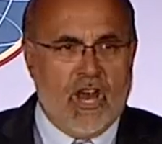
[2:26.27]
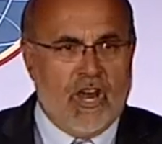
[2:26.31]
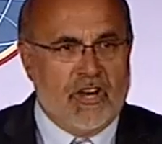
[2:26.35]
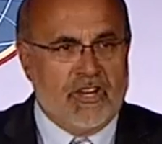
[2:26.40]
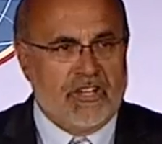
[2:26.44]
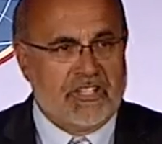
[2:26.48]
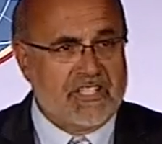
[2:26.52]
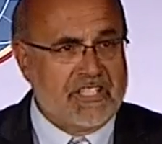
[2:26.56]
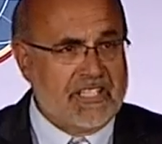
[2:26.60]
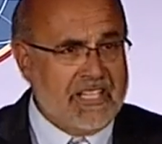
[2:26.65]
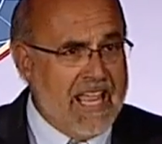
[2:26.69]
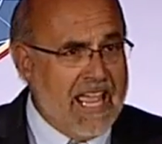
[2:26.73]

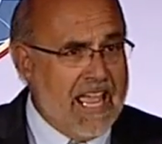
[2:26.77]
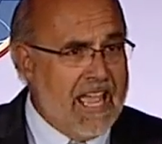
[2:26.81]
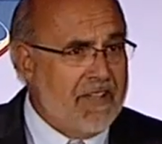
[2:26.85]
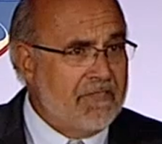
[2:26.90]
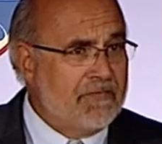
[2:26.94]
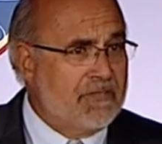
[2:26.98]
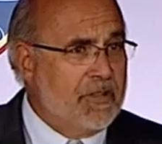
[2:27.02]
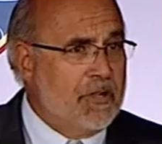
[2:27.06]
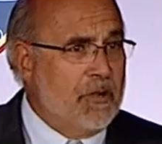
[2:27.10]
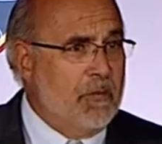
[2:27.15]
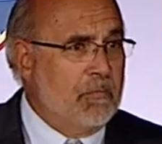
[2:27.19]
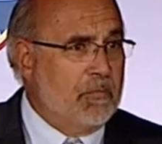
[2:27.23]
Her
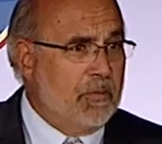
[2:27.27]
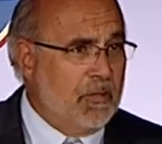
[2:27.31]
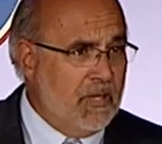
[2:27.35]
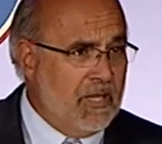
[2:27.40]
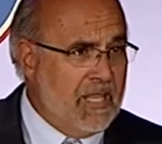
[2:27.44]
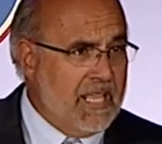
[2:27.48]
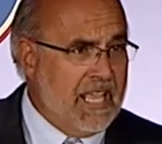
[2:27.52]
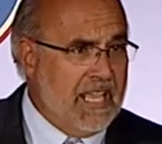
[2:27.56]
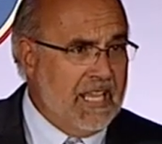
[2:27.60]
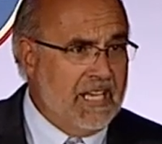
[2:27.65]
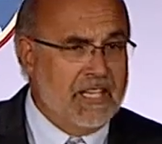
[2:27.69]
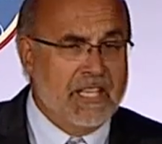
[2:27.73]
staff
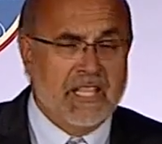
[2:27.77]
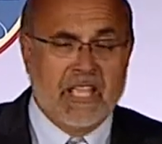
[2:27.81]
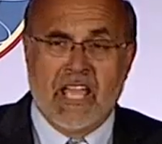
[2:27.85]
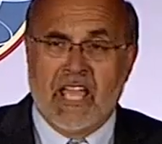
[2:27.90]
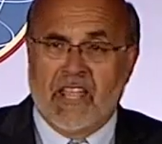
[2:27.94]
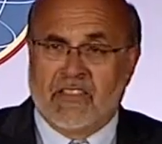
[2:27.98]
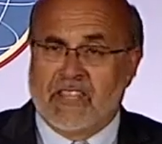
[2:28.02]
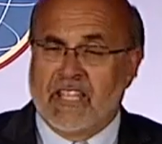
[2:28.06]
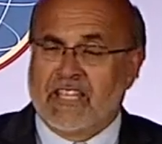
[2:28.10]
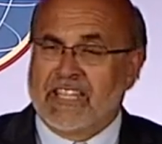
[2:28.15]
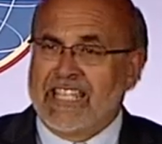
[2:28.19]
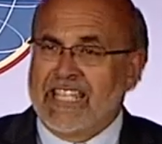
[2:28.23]
complained
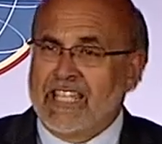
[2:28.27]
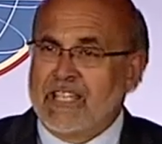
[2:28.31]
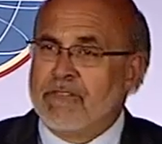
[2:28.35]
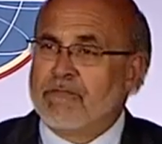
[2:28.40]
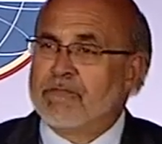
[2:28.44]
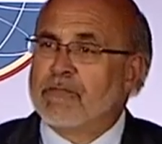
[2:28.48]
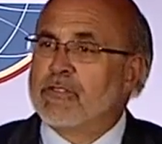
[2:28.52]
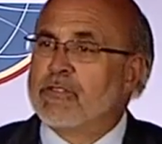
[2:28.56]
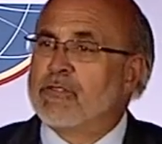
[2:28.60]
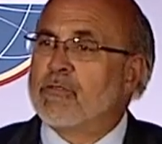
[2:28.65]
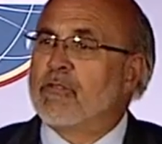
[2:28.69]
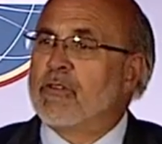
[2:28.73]
that the
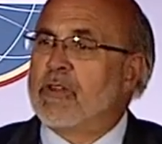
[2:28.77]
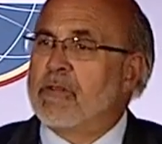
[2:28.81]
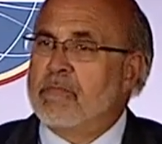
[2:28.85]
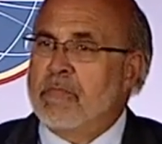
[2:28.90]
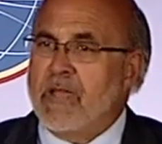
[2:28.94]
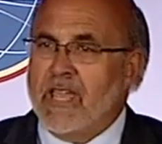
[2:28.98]
inventory